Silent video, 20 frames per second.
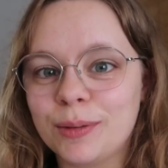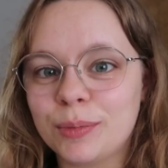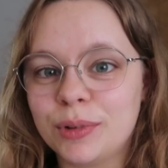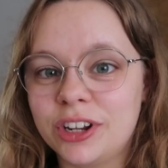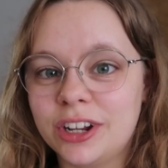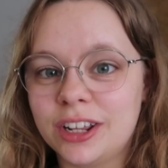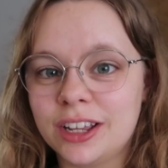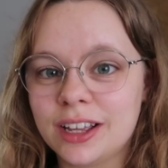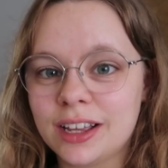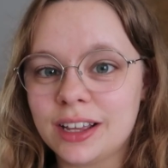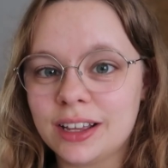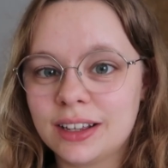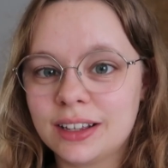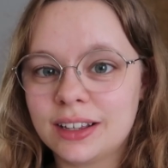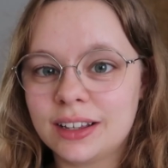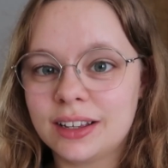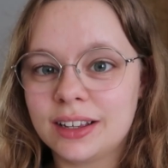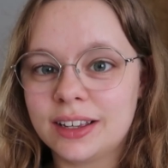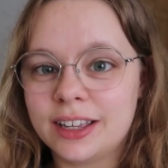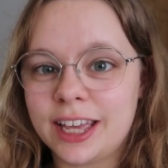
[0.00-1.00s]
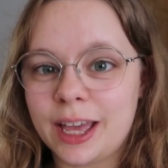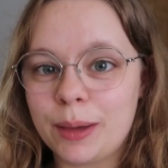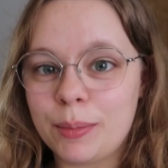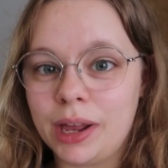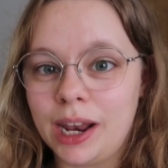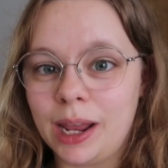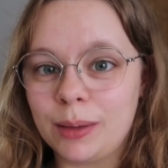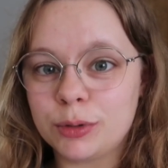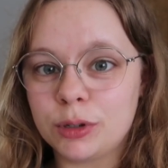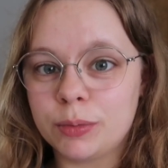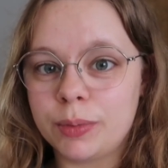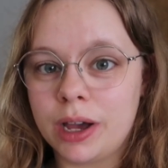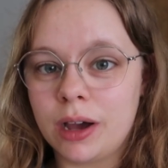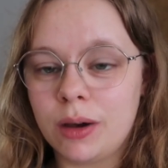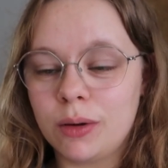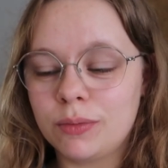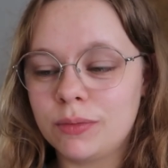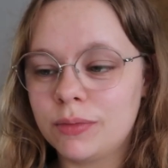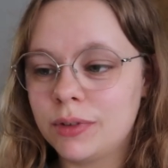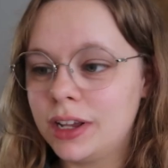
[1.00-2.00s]
am gonna get my laptop
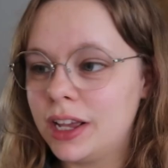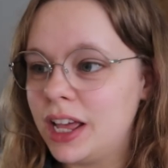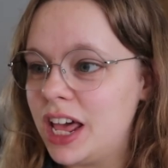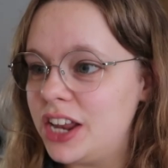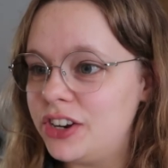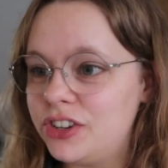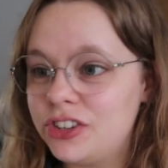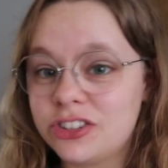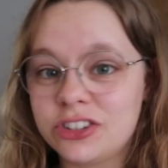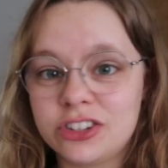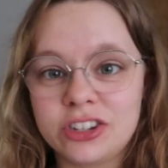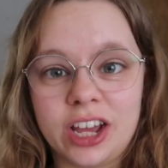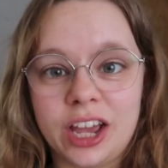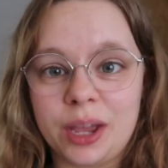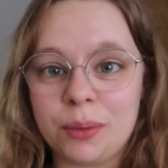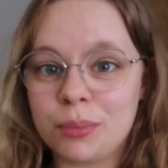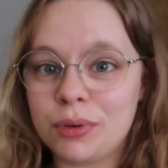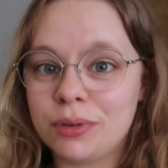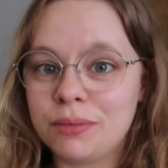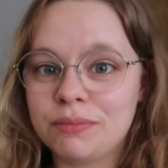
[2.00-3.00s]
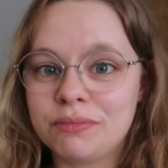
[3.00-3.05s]
out and just type.